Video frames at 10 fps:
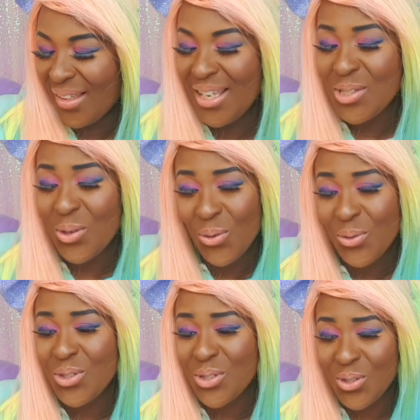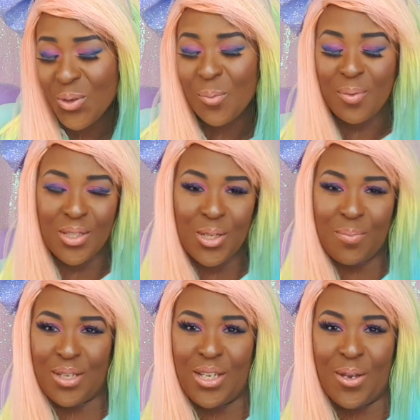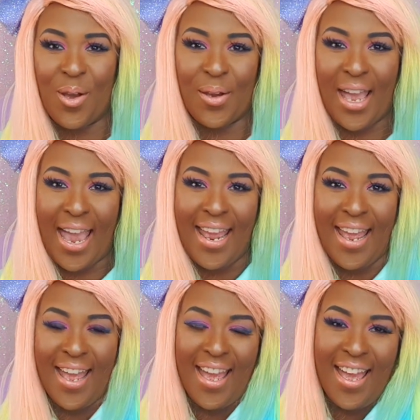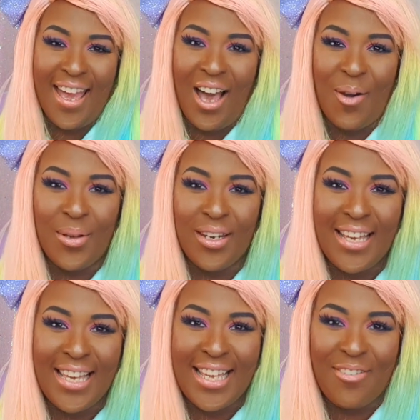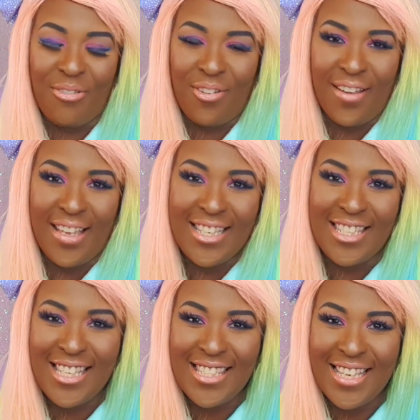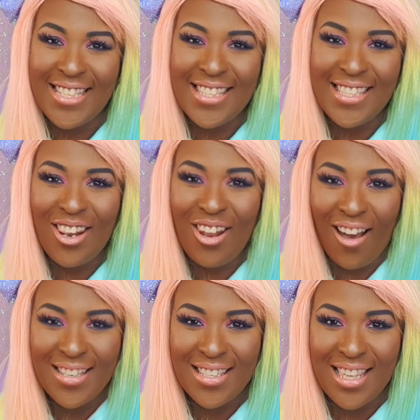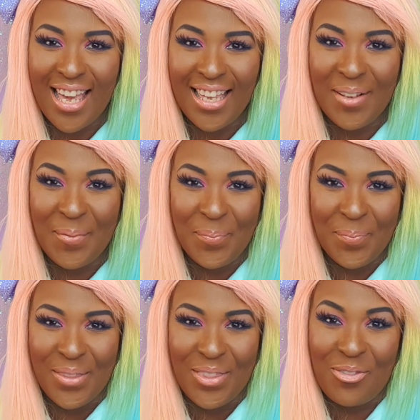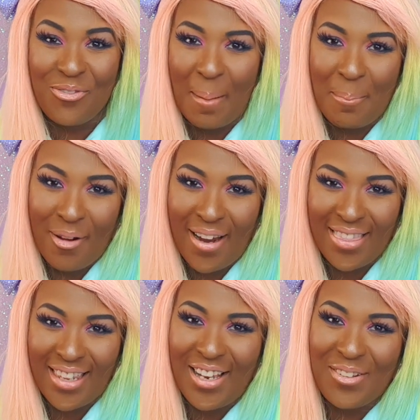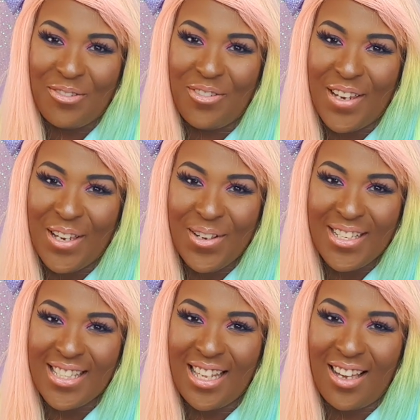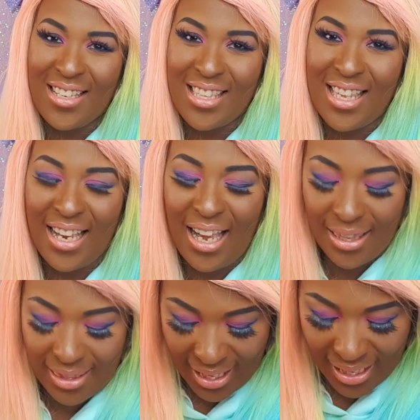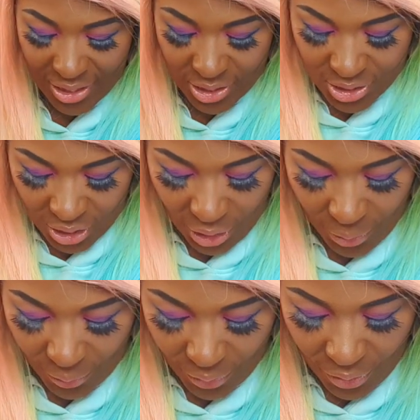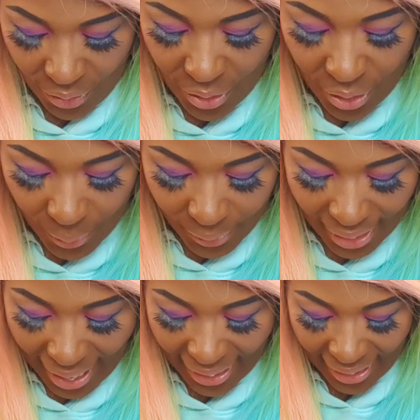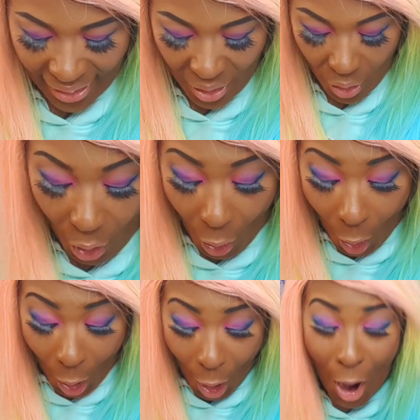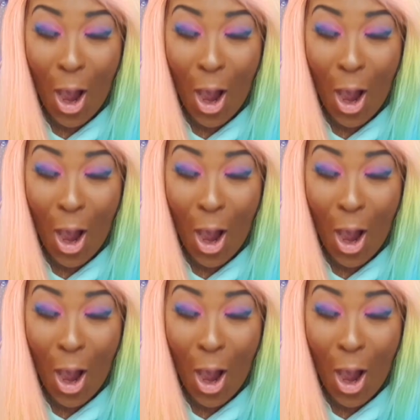It's all super duper cute. Okay, I wonder if, is this the last thing? The fabric that I can feel, is it the last thing? I think so. Okay. Oh!